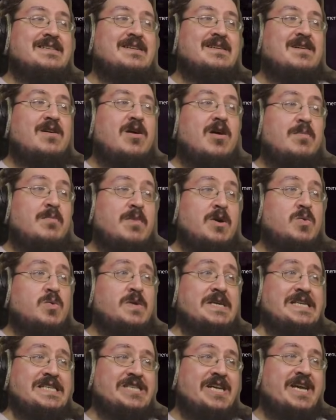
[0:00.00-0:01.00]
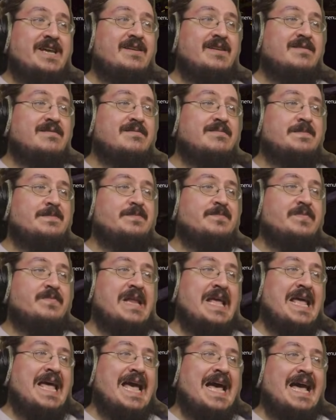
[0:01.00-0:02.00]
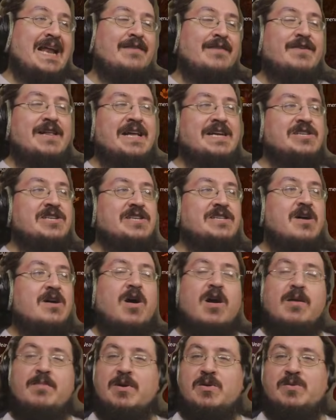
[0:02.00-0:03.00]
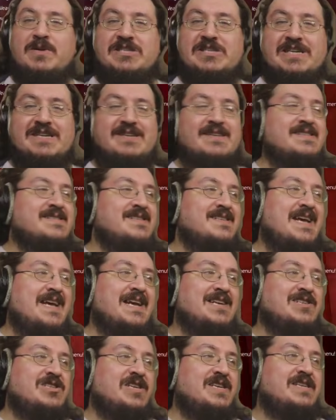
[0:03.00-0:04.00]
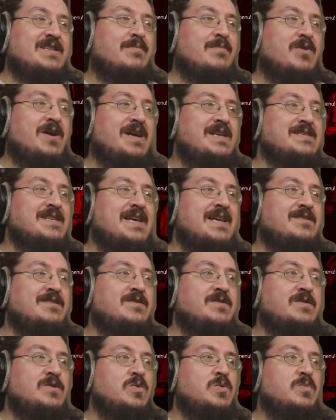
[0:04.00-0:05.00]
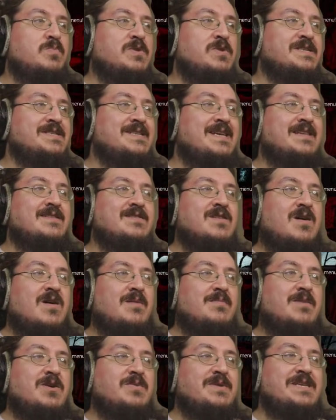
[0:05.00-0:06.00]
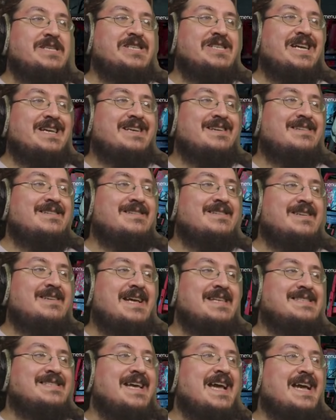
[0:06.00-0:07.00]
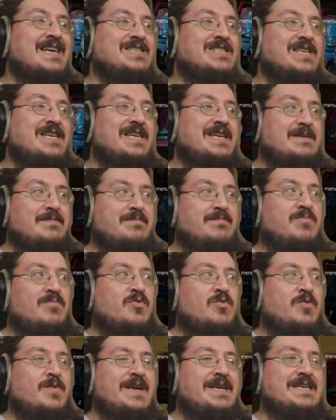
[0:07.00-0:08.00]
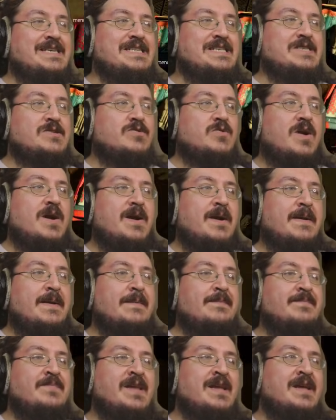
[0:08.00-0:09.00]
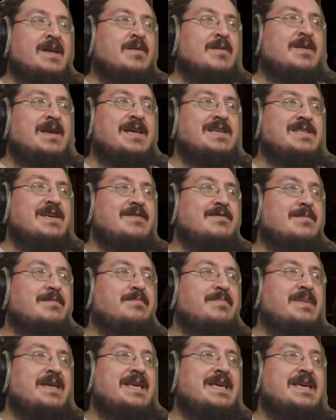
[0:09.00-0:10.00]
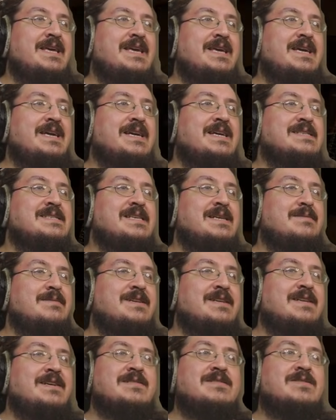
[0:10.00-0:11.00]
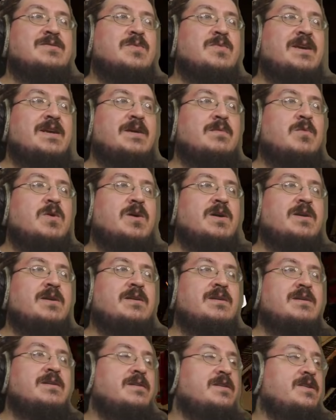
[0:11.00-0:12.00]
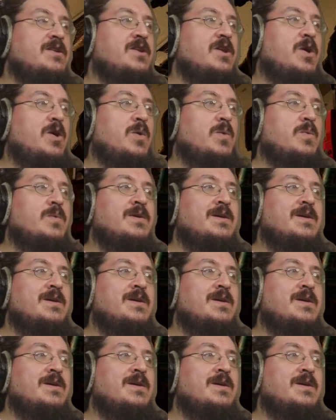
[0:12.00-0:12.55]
armor regen. And I feel actually the armor regen is actually the prize. At 2% armor regen, that's actually pretty strong. Let's have a peek. Is anybody else running one? No.